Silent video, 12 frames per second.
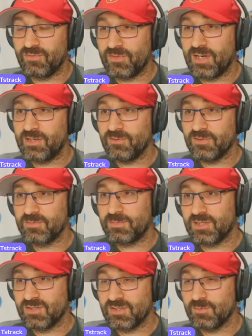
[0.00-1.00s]
to the finals,
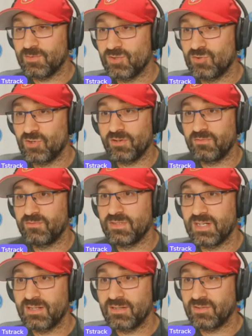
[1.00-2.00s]
because it was Jonathan
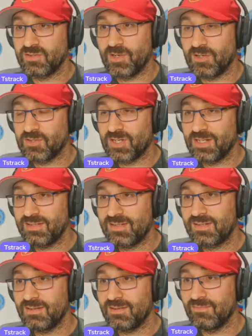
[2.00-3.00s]
Taylor, Jamar Chase
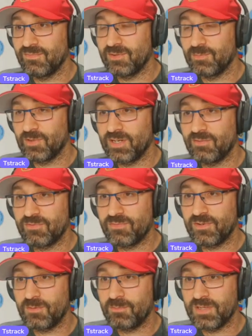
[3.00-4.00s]
team that won
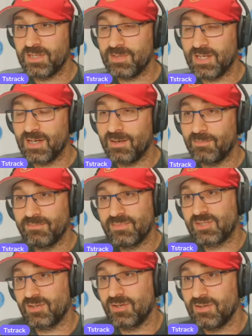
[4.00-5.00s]
everything on BBM.
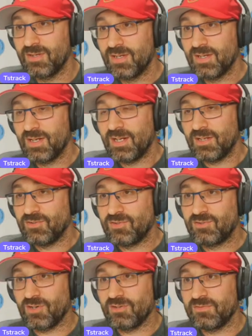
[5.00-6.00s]
So
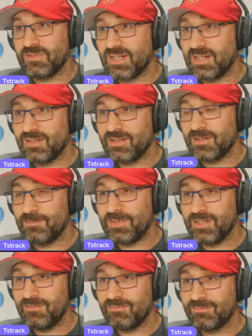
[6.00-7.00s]
Jonathan Taylor had
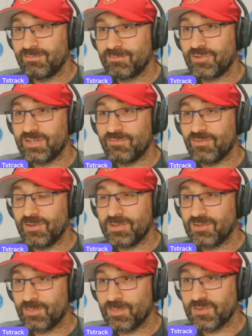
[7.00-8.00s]
been pretty
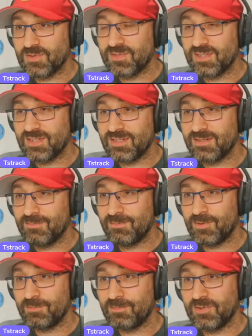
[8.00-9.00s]
rubbish for most of the season,
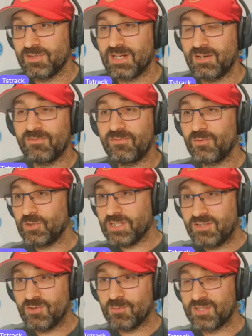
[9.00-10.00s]
but pulls out
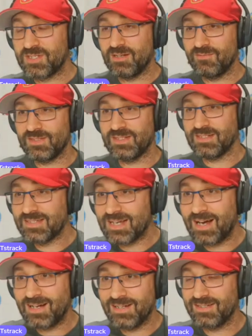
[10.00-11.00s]
42% of his
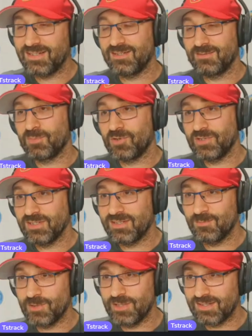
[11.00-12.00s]
entire season points
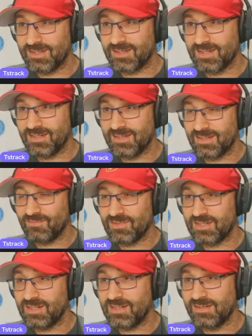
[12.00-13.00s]
in week 16,
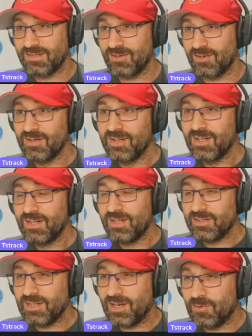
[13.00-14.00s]
17. So
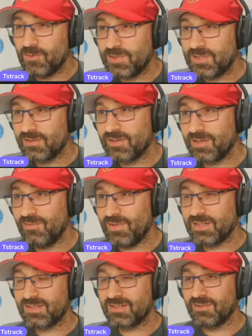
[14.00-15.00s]
yeah, always looking at
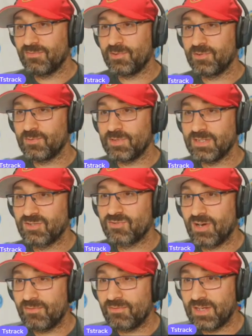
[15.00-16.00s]
that stuff, but always
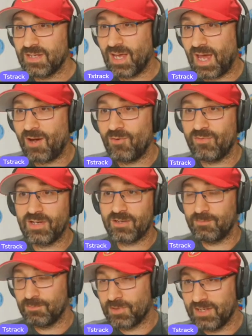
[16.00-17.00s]
try to think how that
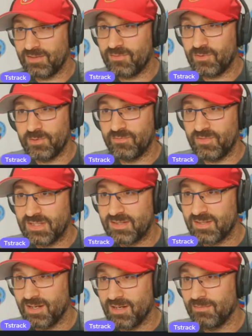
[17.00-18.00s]
can play forward
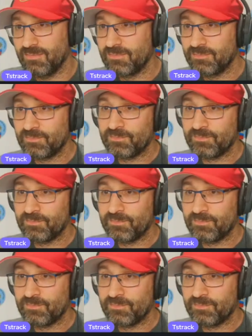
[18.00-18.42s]
this year.